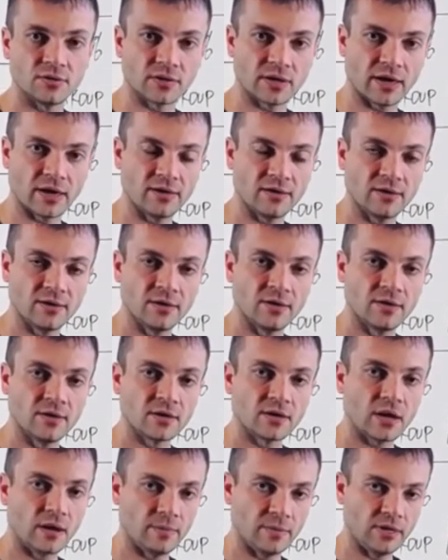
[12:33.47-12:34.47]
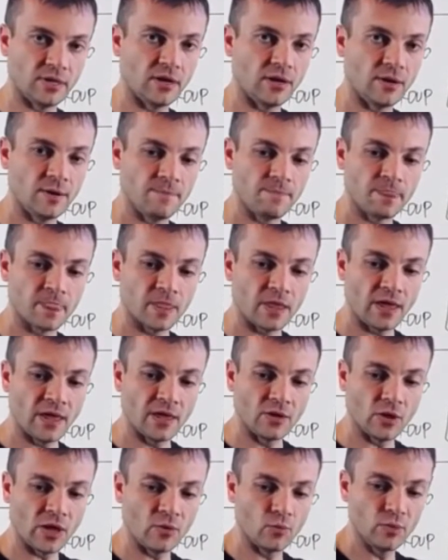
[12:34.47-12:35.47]
okay, coming in.
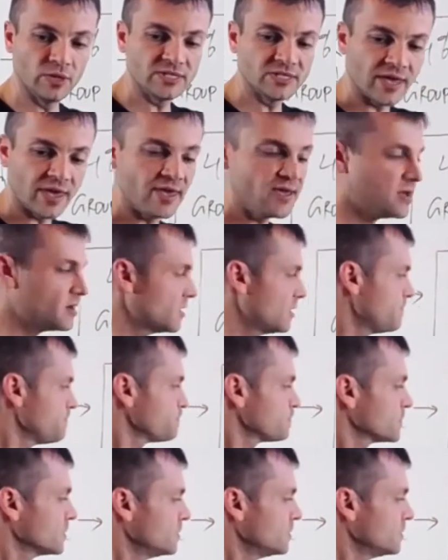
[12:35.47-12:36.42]
And we take,